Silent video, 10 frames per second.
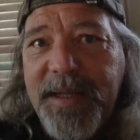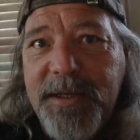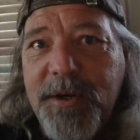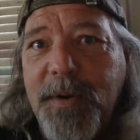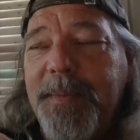with
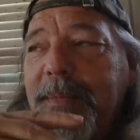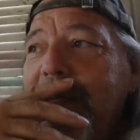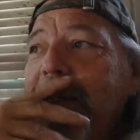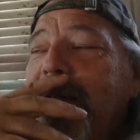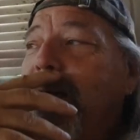Instagram.
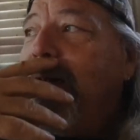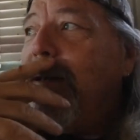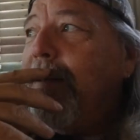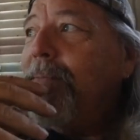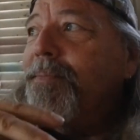
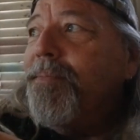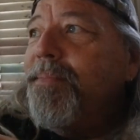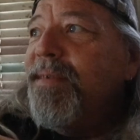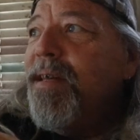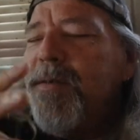Um,
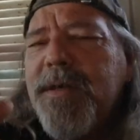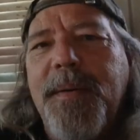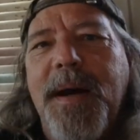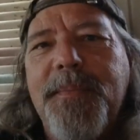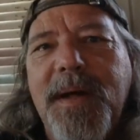
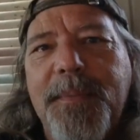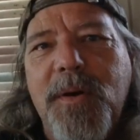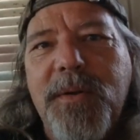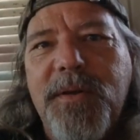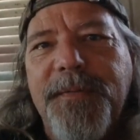so I'm
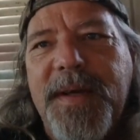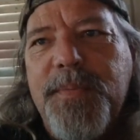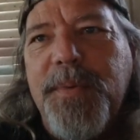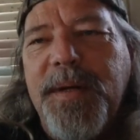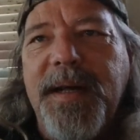I'm going through
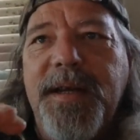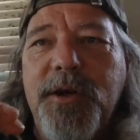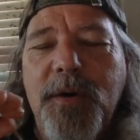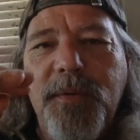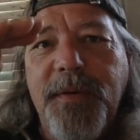Facebook, and
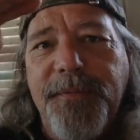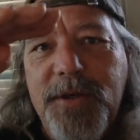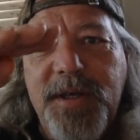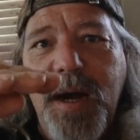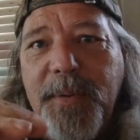you know the
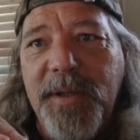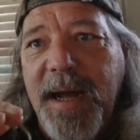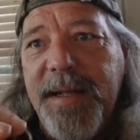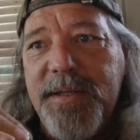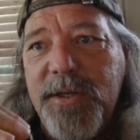first couple
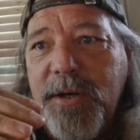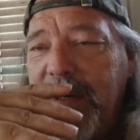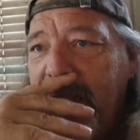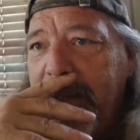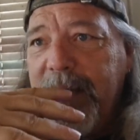lines you
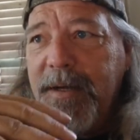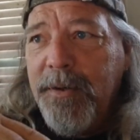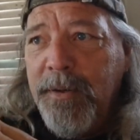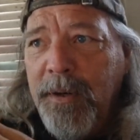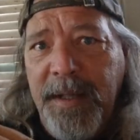go down, you
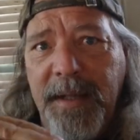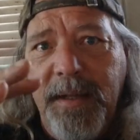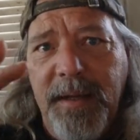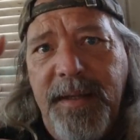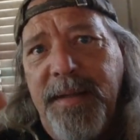go
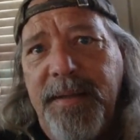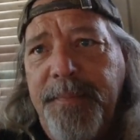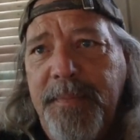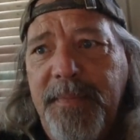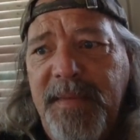
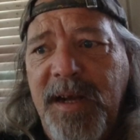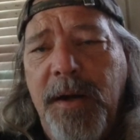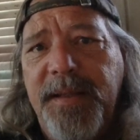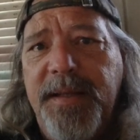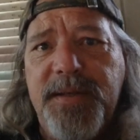in
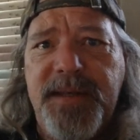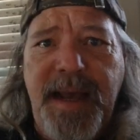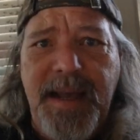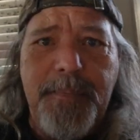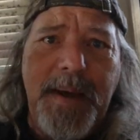on this
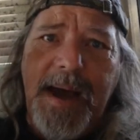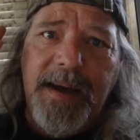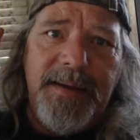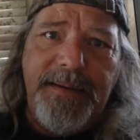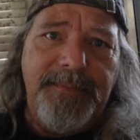day
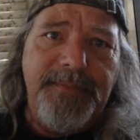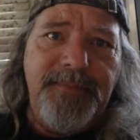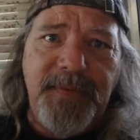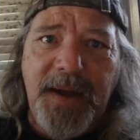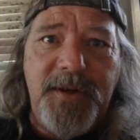back in
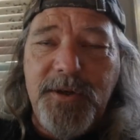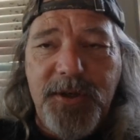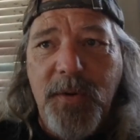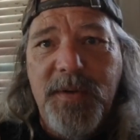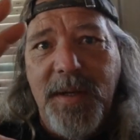five
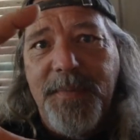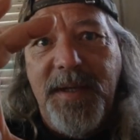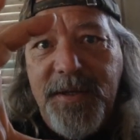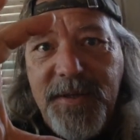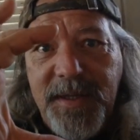years ago or
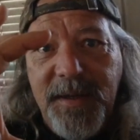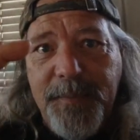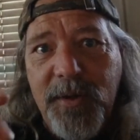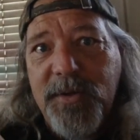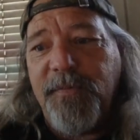something. You see
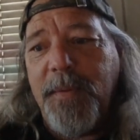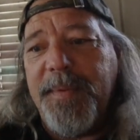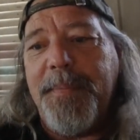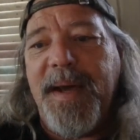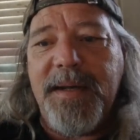a post
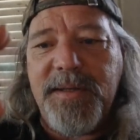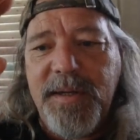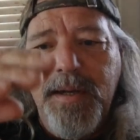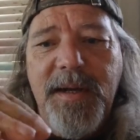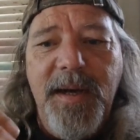from the
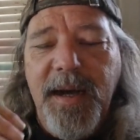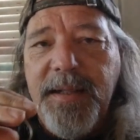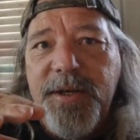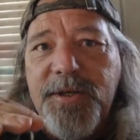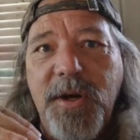past,
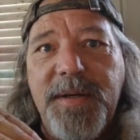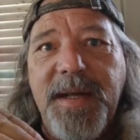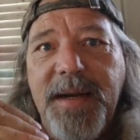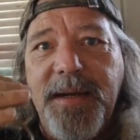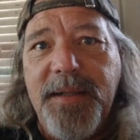and then you start
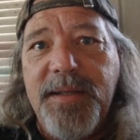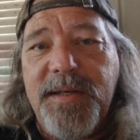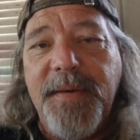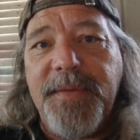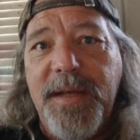to get into
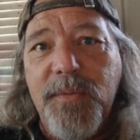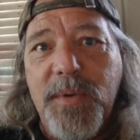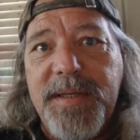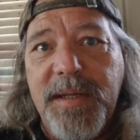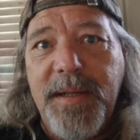the stuff that you
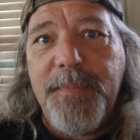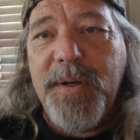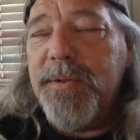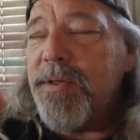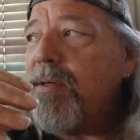recently
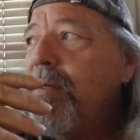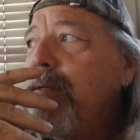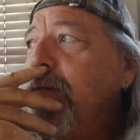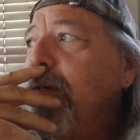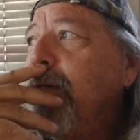
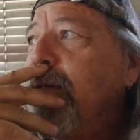posted,